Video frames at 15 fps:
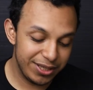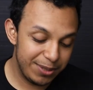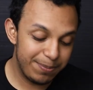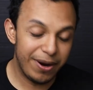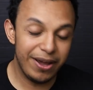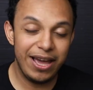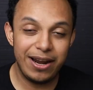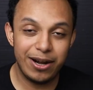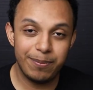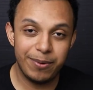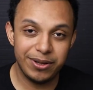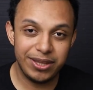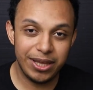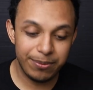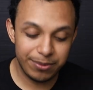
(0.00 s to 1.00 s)
because she probably had her
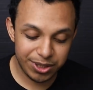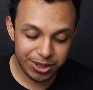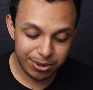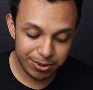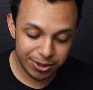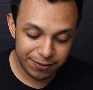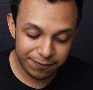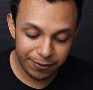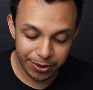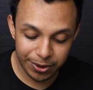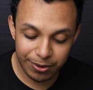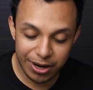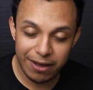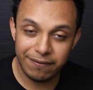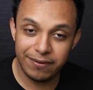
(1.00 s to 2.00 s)
birthday when she was
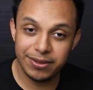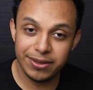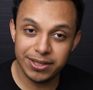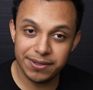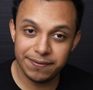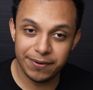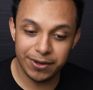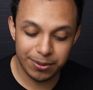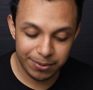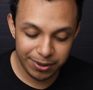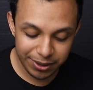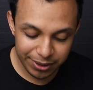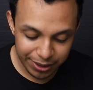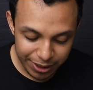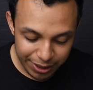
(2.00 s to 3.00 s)
photographing this photo
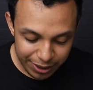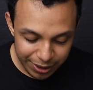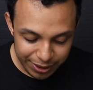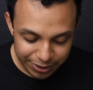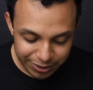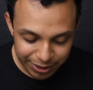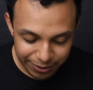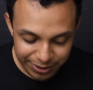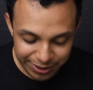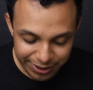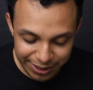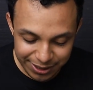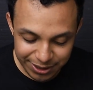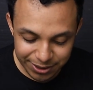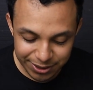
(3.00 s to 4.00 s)
book. So it's a
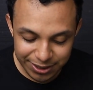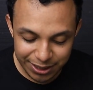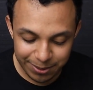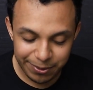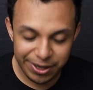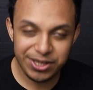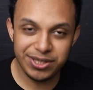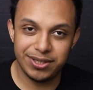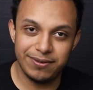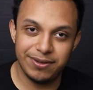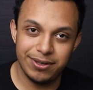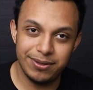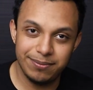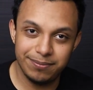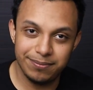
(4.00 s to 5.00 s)
nice little celebration of
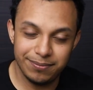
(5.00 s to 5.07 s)
her.